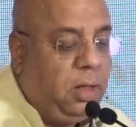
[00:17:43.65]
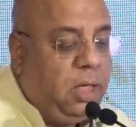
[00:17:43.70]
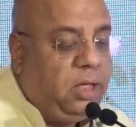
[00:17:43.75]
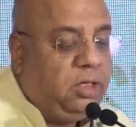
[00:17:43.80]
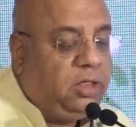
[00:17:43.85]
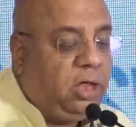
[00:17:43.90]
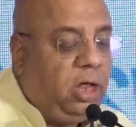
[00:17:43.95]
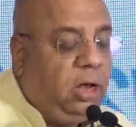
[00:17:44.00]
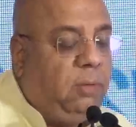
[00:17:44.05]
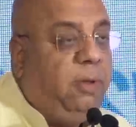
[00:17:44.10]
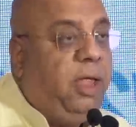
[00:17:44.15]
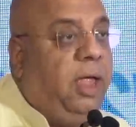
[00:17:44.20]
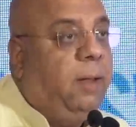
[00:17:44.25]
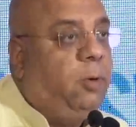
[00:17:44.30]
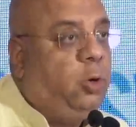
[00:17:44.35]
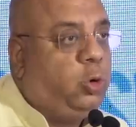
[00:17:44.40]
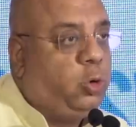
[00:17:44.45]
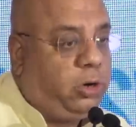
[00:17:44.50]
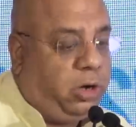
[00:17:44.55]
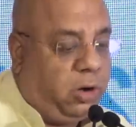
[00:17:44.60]
She'll be
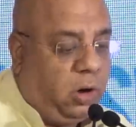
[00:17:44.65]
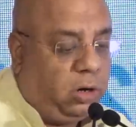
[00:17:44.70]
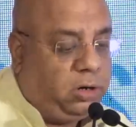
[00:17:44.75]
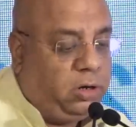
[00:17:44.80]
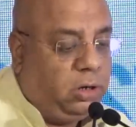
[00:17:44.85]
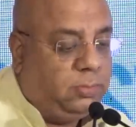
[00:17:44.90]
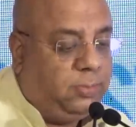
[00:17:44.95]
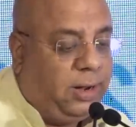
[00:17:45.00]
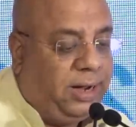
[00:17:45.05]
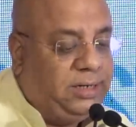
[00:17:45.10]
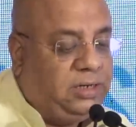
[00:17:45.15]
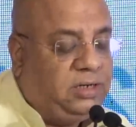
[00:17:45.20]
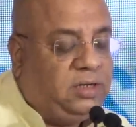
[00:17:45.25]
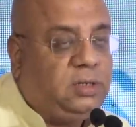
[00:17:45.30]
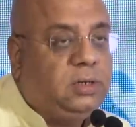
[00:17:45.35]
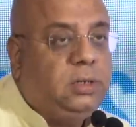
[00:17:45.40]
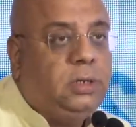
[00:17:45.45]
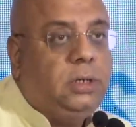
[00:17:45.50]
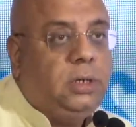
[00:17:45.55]
able to record your bites,